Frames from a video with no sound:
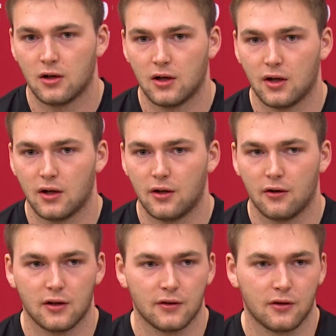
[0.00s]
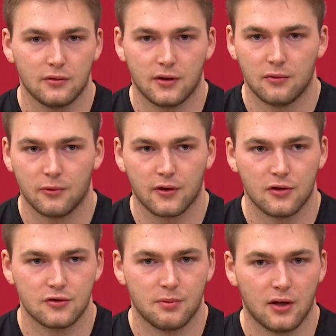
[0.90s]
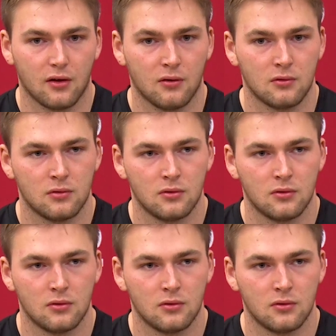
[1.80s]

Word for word: Uh, you know, getting getting with Coach Bell,